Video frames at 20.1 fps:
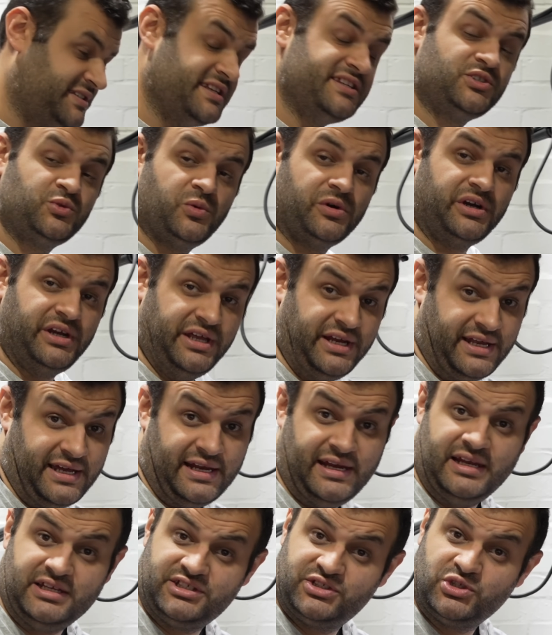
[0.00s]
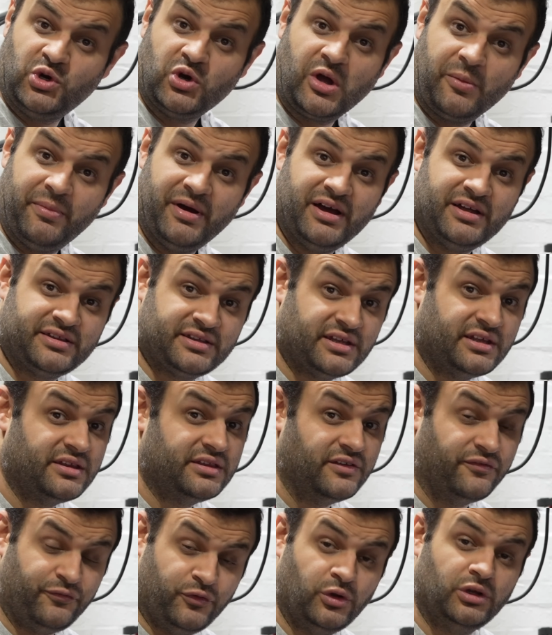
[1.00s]
since we're in it, let's talk about
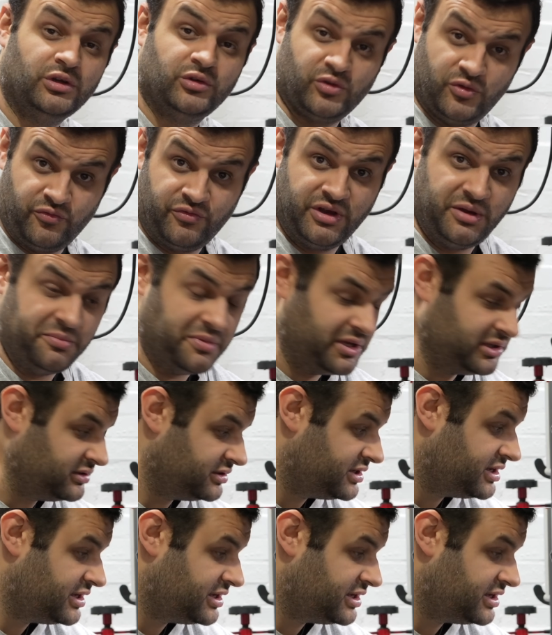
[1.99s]
the full rebuild.